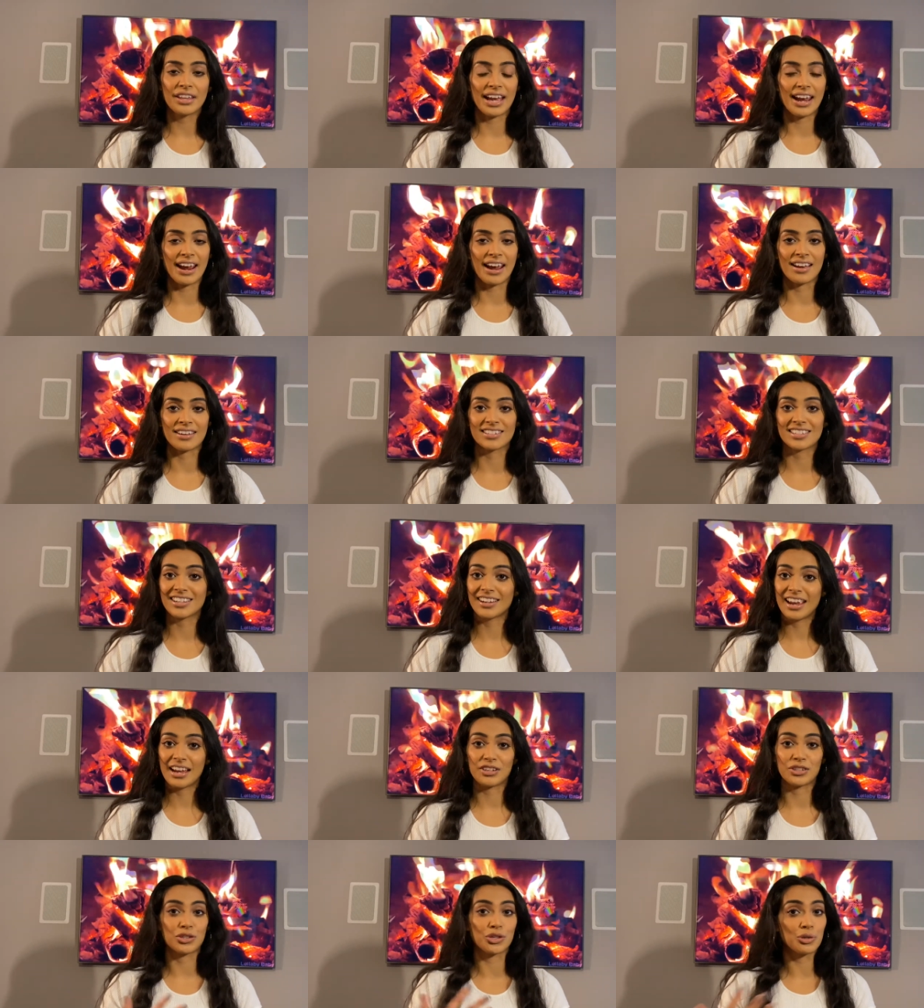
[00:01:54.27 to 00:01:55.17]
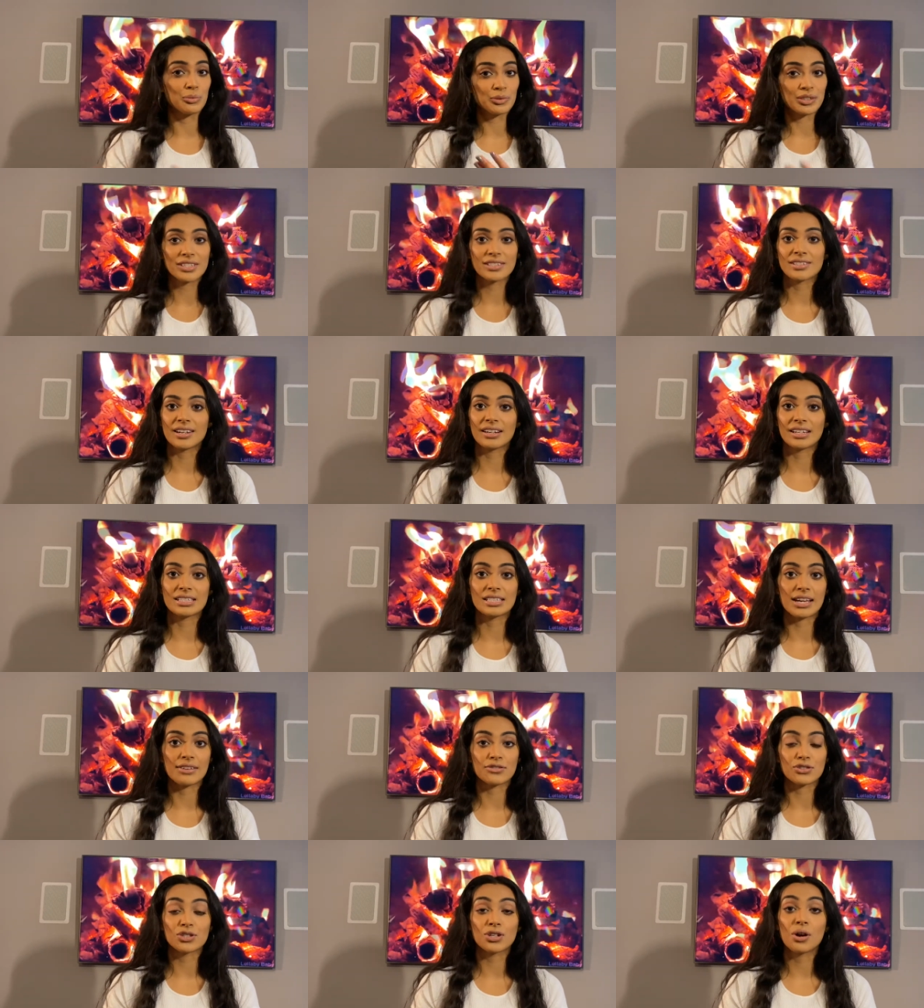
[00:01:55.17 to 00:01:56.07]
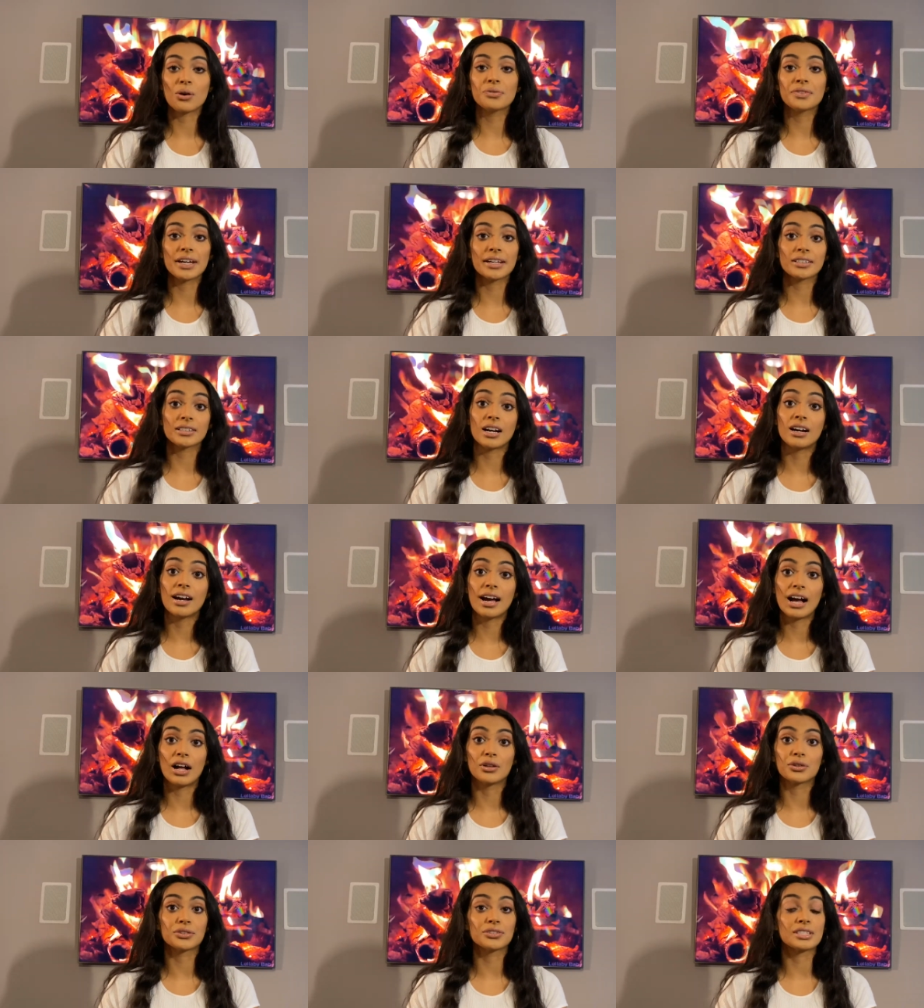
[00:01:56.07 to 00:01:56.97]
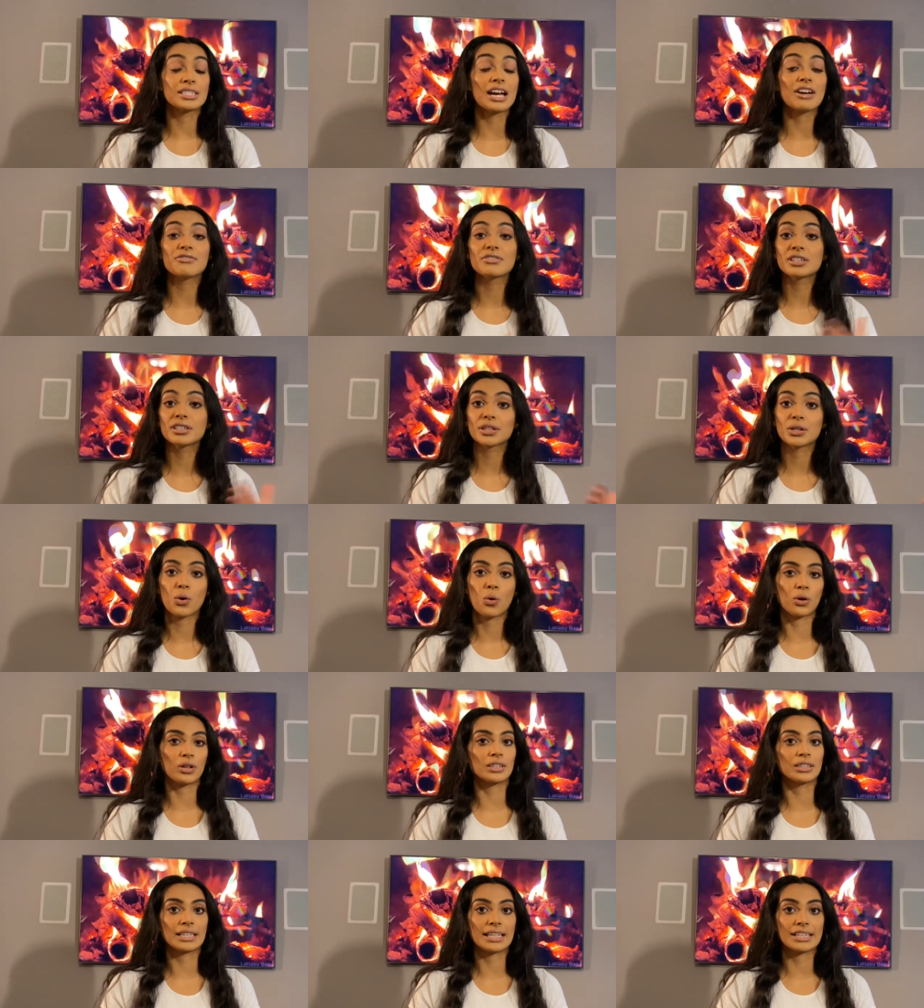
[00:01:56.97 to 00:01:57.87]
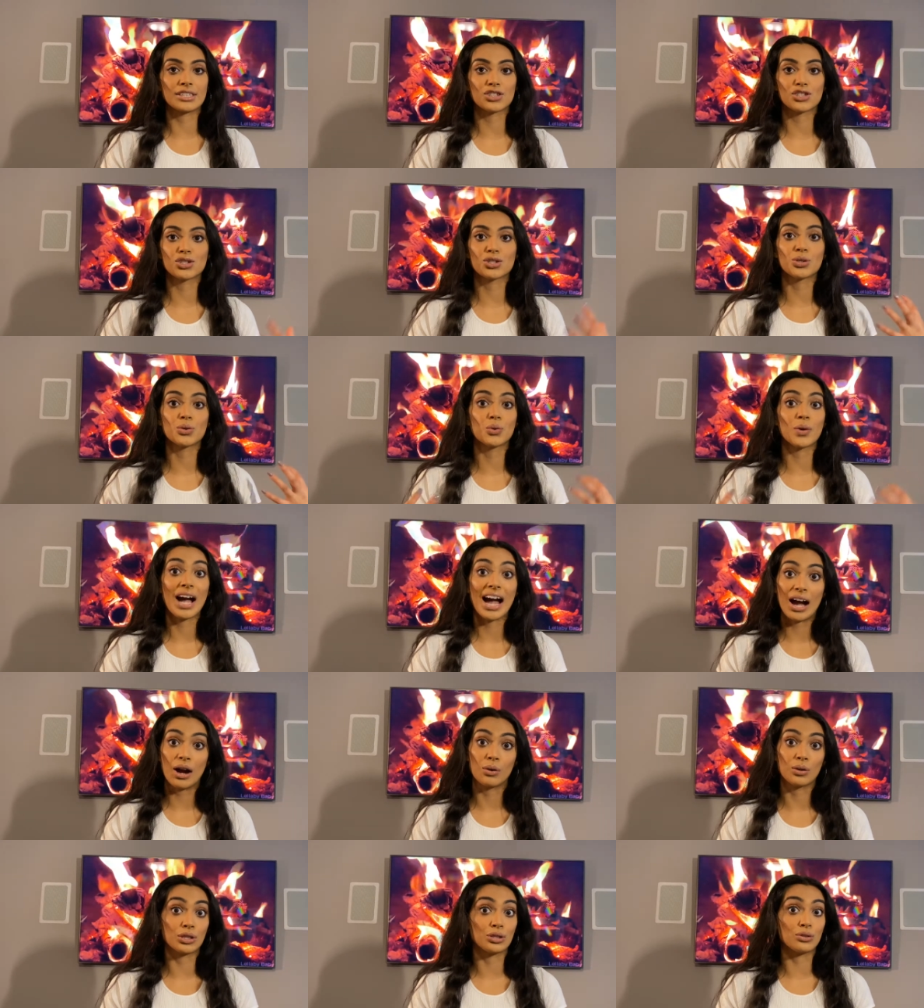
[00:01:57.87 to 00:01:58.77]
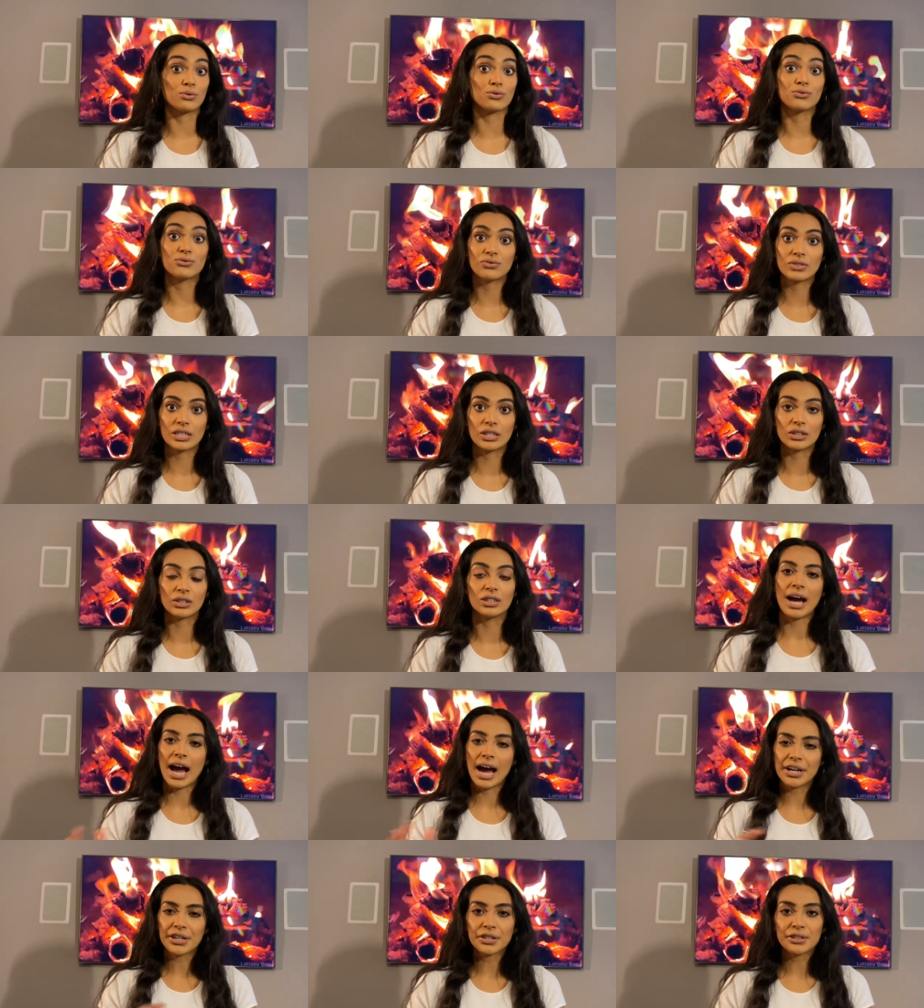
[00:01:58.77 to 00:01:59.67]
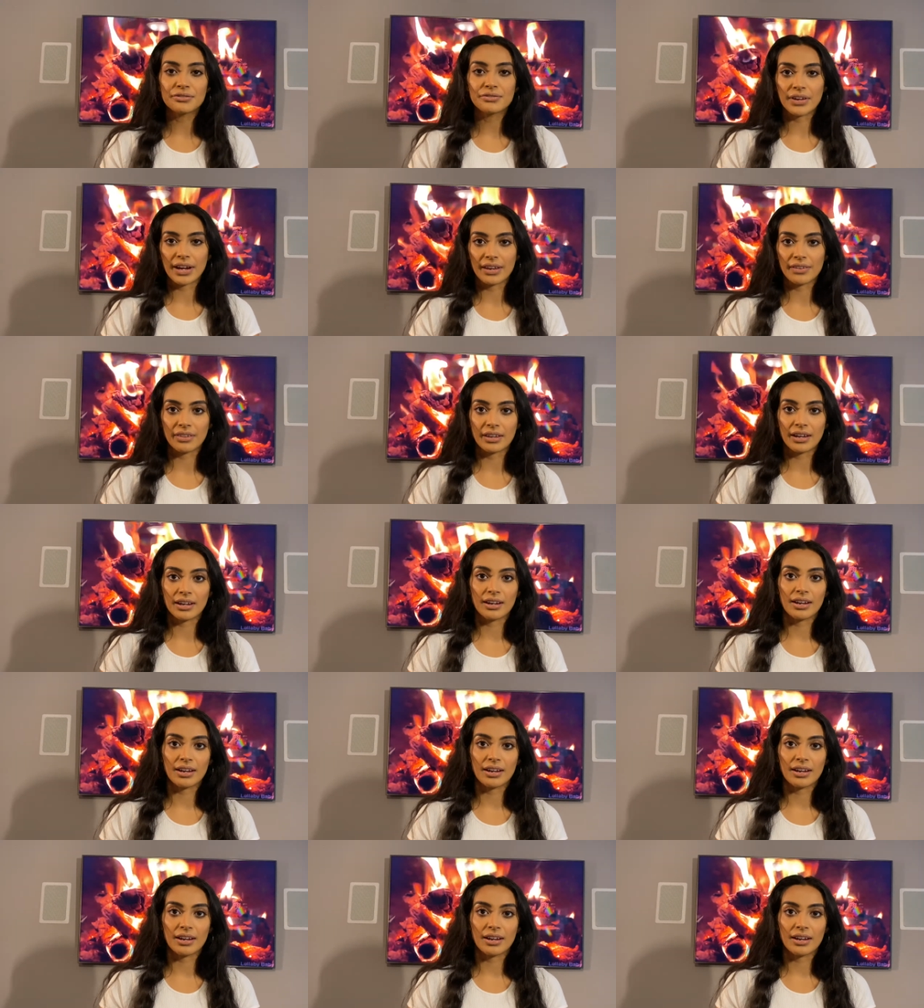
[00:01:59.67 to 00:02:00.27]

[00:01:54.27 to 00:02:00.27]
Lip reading: And again, numerous studies have shown that gut health definitely correlates to how you feel. Ayurvedic